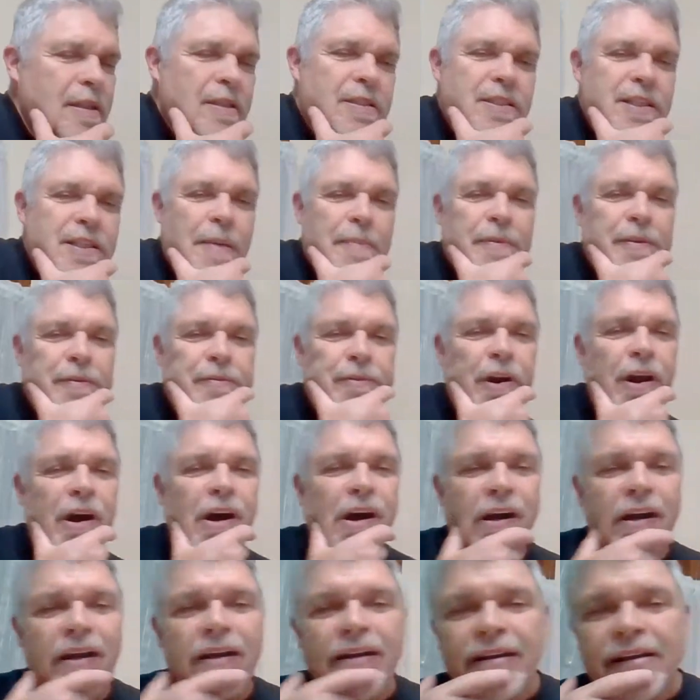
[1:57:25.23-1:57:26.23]
You did something
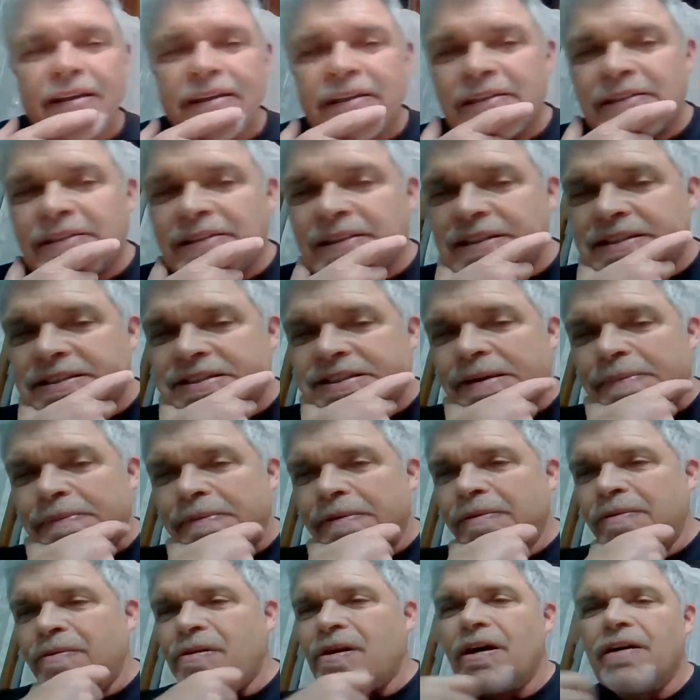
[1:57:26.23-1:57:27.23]
wrong. Did
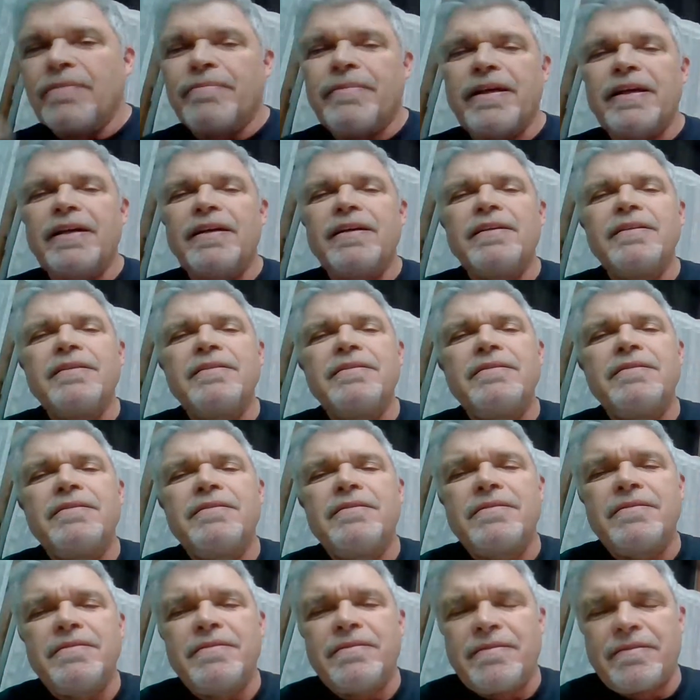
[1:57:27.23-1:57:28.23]
something wrong, man.
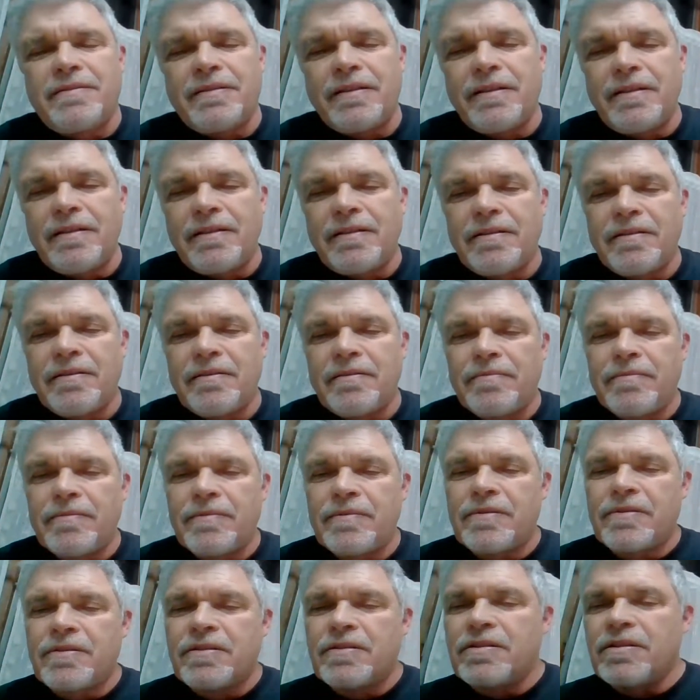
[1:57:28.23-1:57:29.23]
Damn.